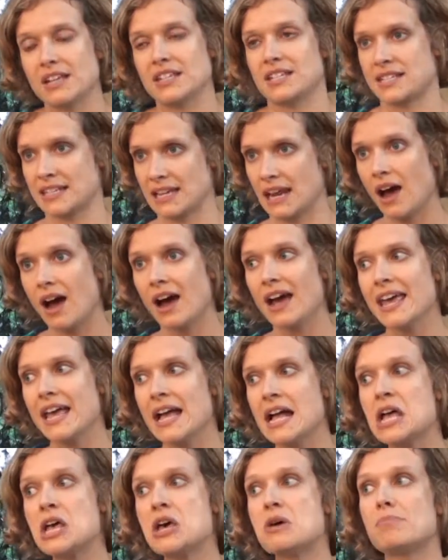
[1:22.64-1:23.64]
still high,
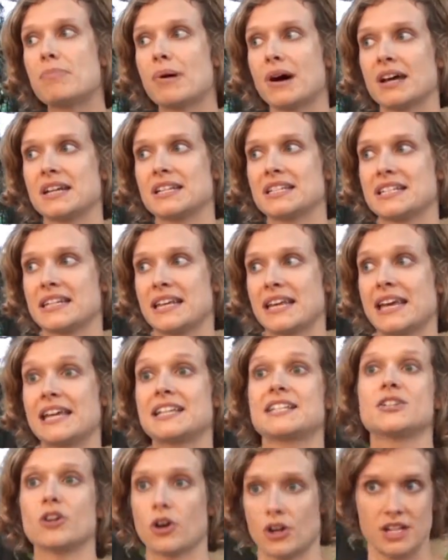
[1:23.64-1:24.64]
but
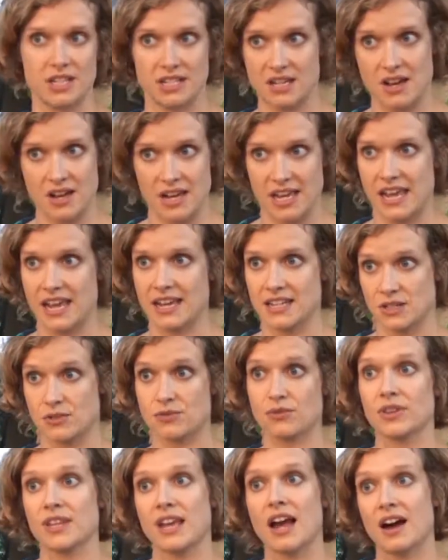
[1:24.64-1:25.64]
it's not as high as
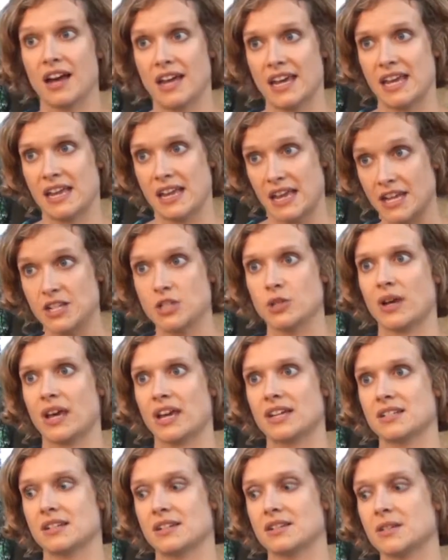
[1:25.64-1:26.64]
for the high
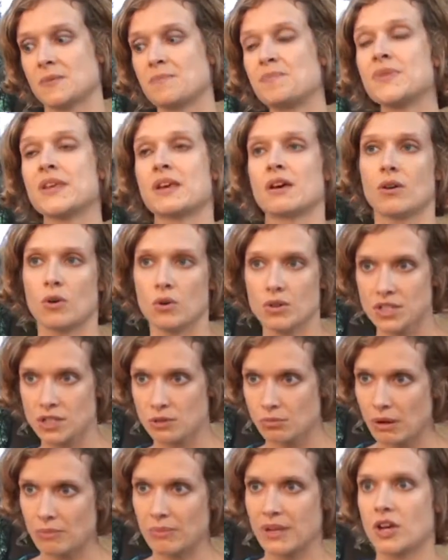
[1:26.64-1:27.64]
educated.
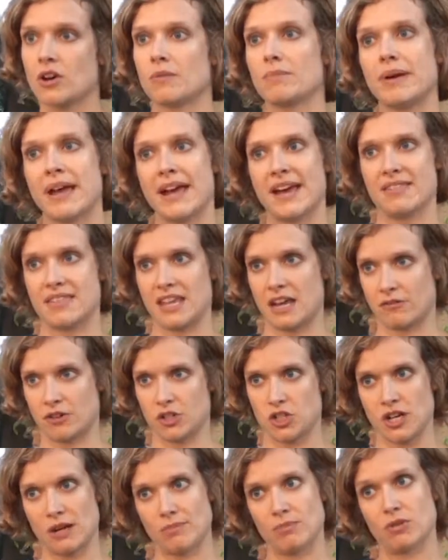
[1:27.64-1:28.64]
Also, when we compare the
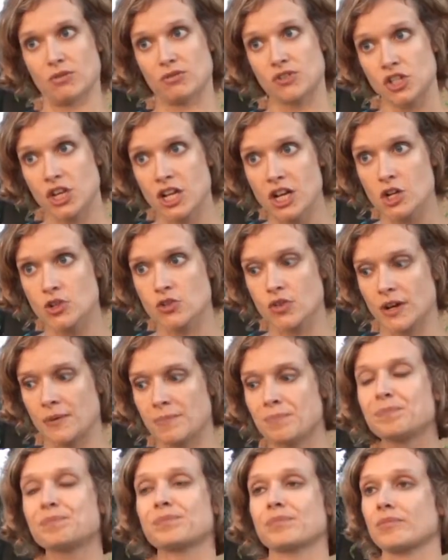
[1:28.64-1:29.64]
average number of
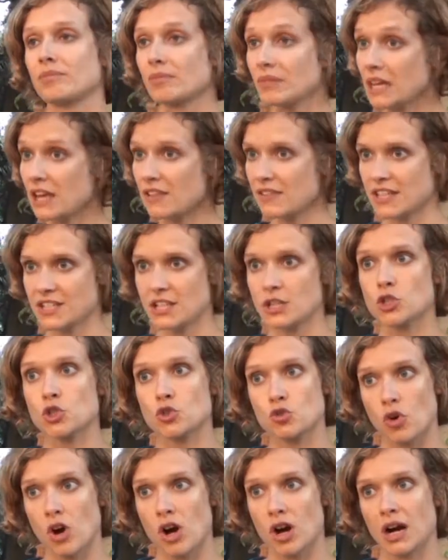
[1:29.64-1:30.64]
children, there's a
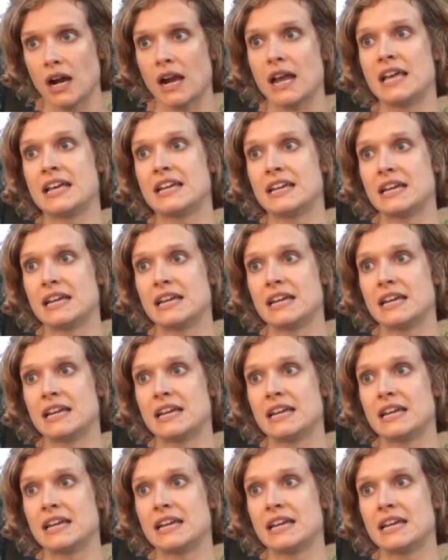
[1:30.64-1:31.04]
strong